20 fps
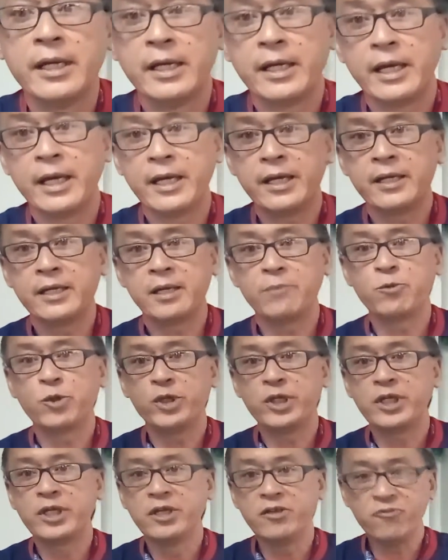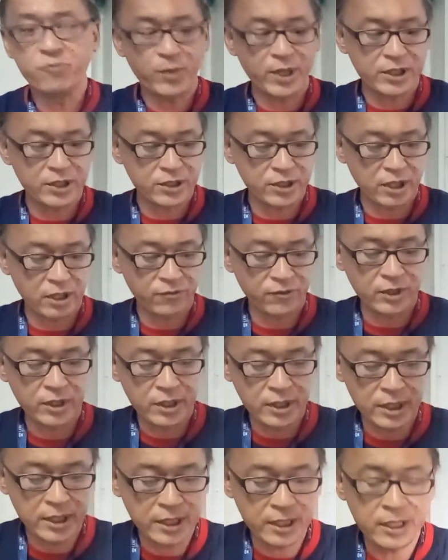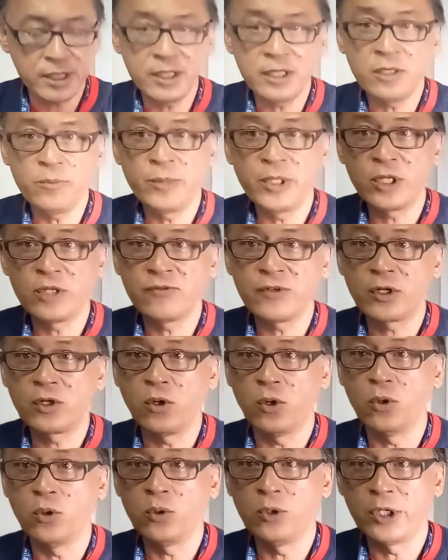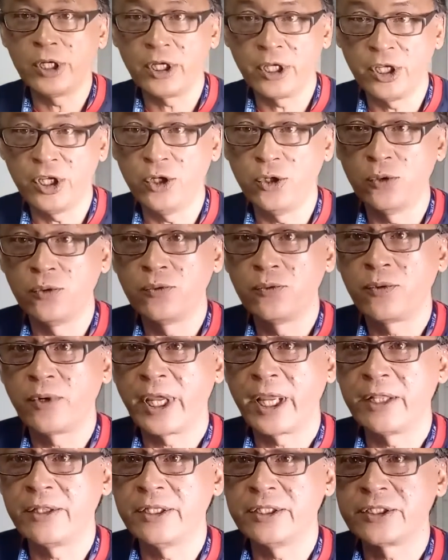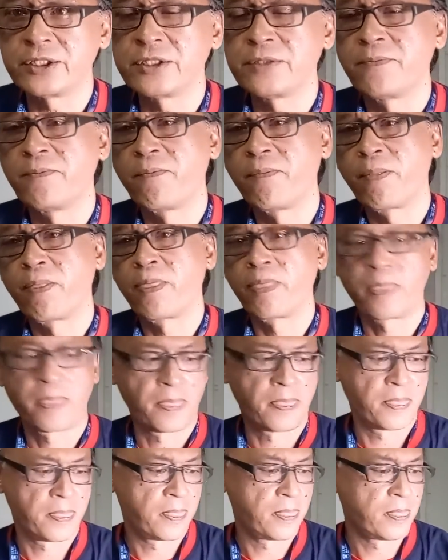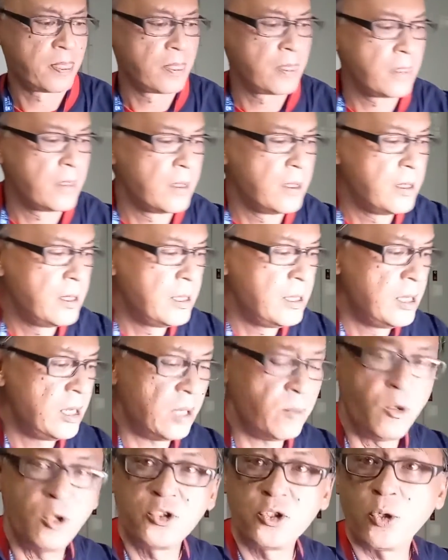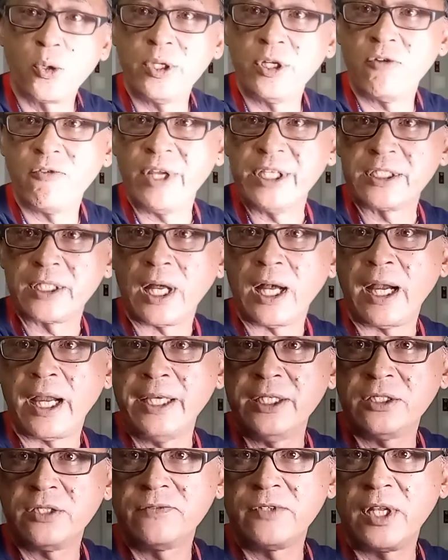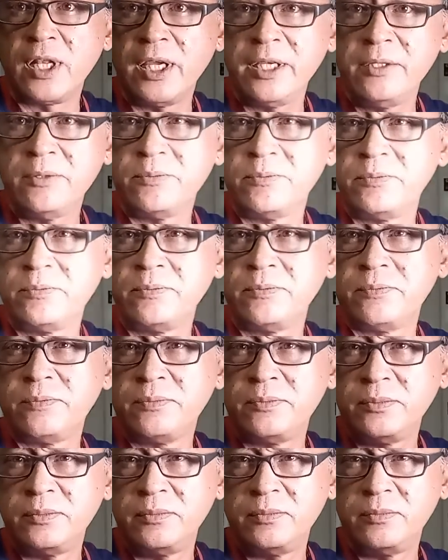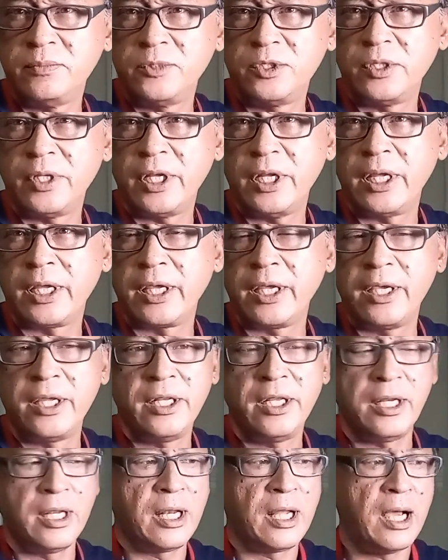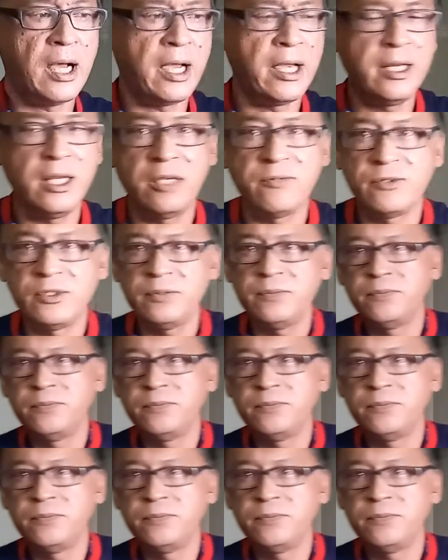and I'm going to give myself a little bit of a colder hue like this. I'm also going to raise the height of the light so that I can get it at eye level,